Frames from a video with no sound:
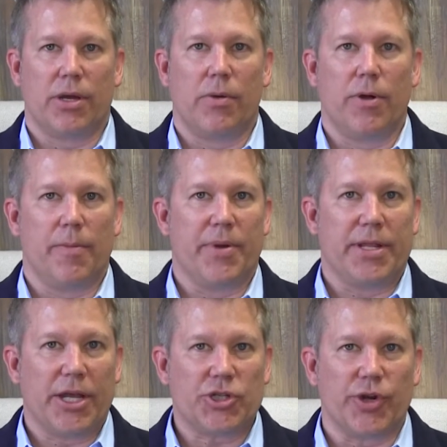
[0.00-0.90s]
when a
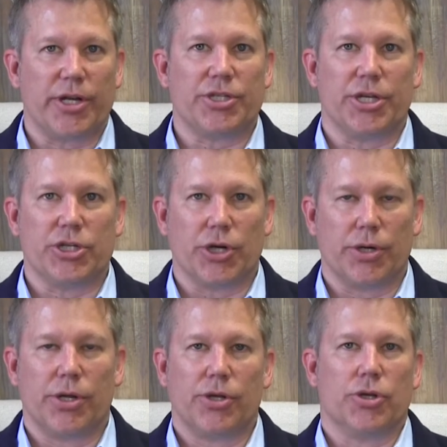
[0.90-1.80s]
pedestrian is
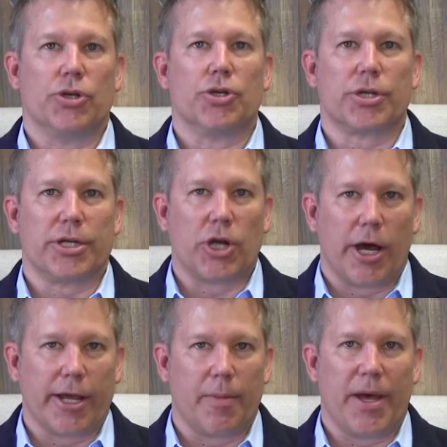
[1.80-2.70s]
injured, you're usually
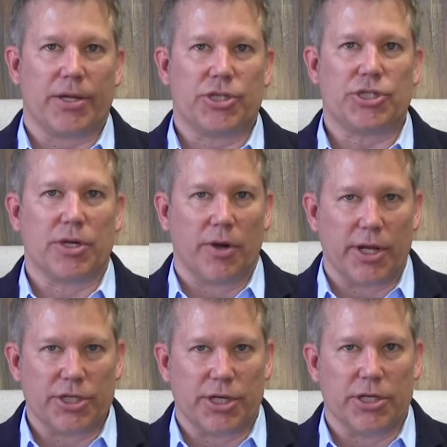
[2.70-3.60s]
talking about a
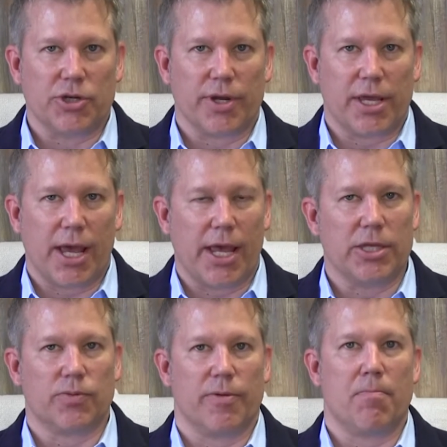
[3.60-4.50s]
serious injury
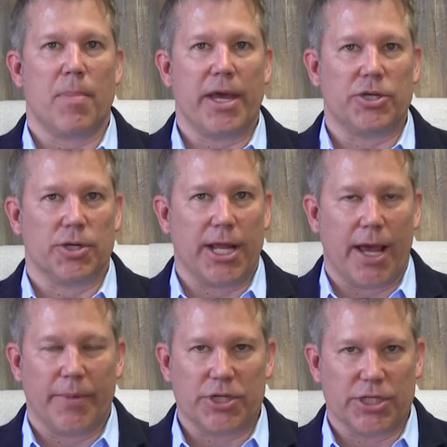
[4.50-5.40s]
case with major
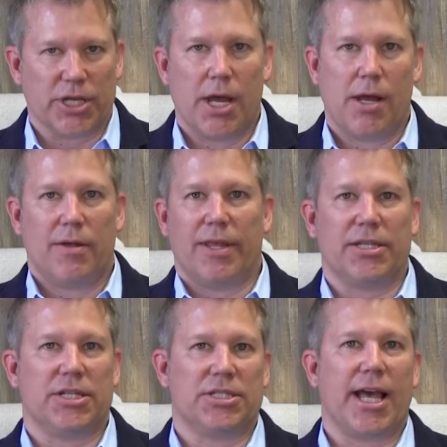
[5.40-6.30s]
damages.
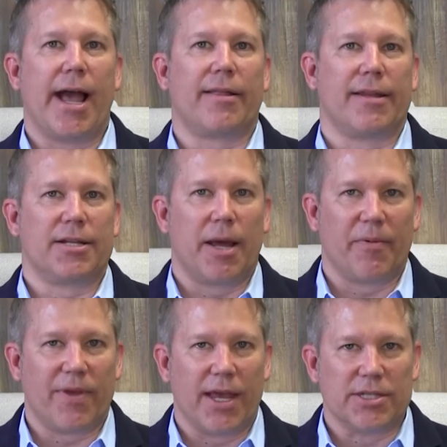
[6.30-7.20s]
That's exactly the
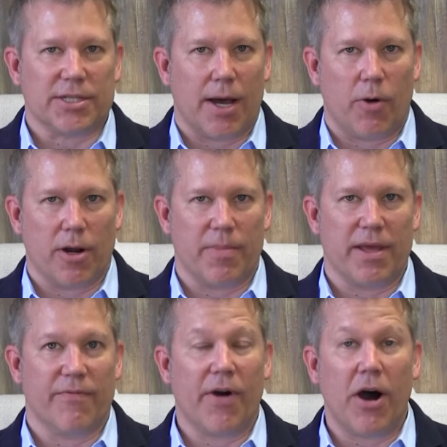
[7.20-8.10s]
type of cases I want to
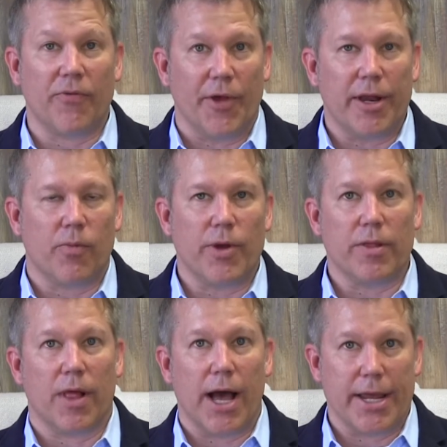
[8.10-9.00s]
be involved in and
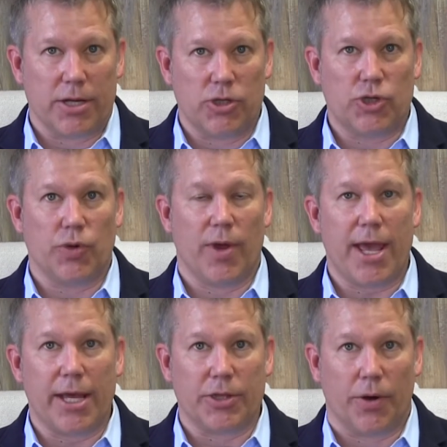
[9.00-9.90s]
we like to
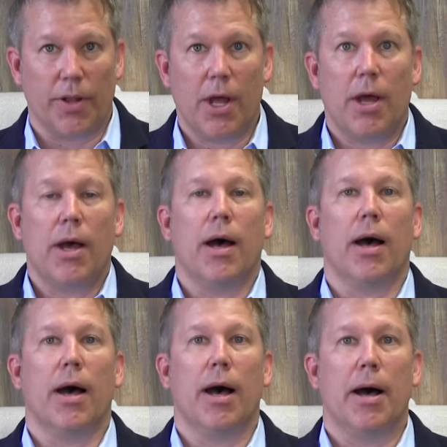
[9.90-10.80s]
handle.
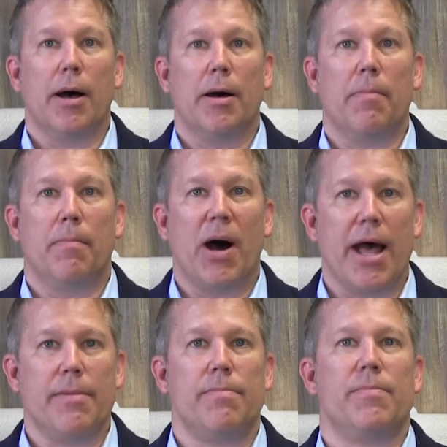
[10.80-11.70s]

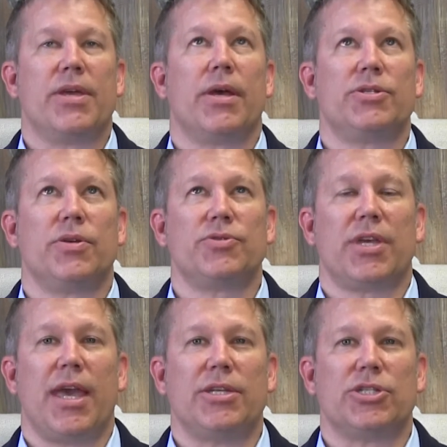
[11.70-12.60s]
But because those
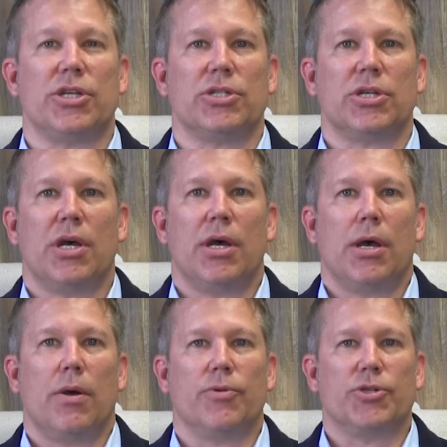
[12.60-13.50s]
cases
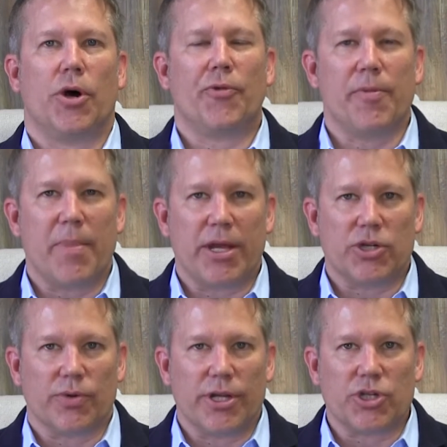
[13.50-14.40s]
result in
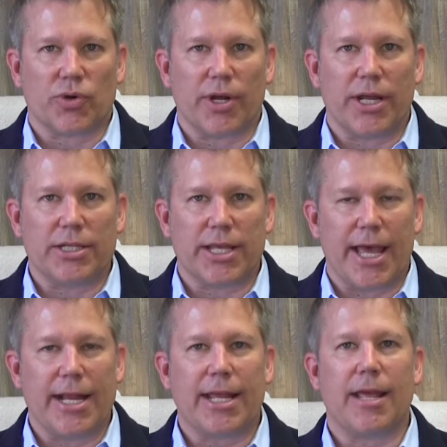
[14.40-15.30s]
major injuries
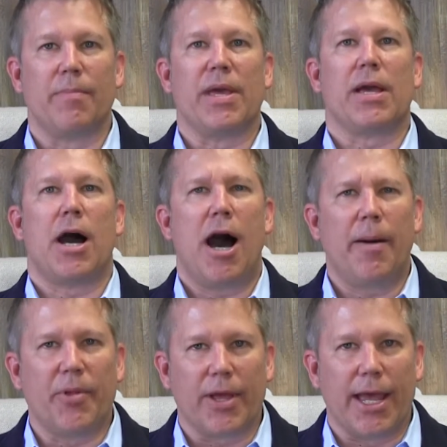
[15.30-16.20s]
and can be
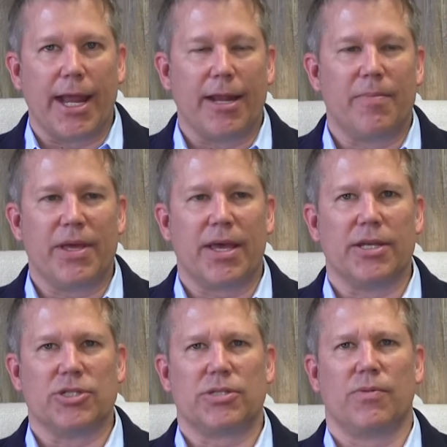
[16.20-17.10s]
complicated,
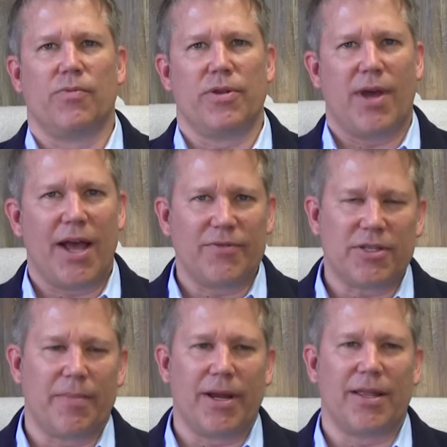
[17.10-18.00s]
because when you have
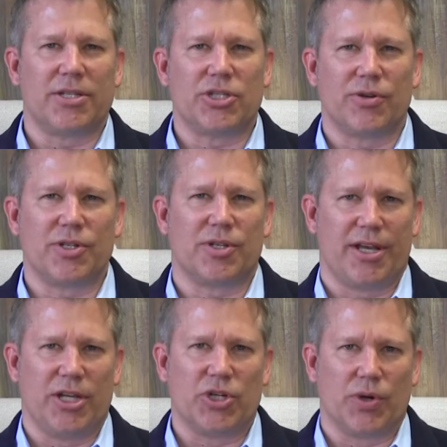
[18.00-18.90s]
somebody that's
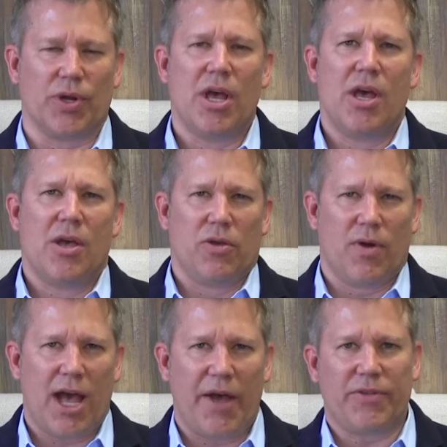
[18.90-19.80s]
seriously injured, you
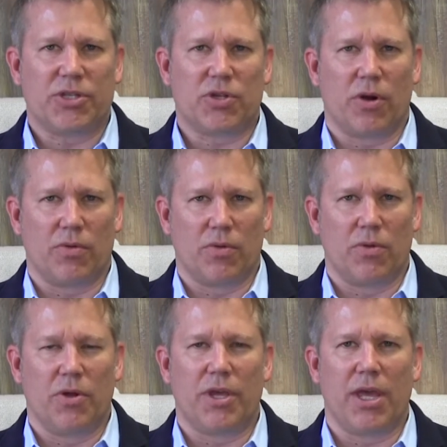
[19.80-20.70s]
have to start
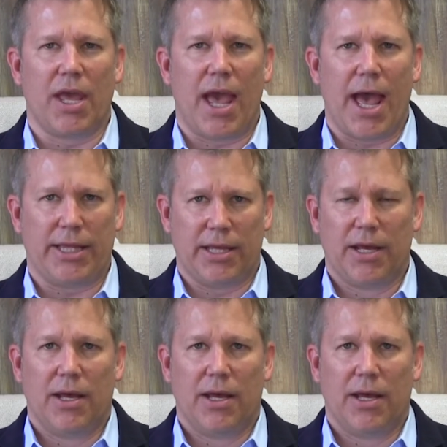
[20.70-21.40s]
looking at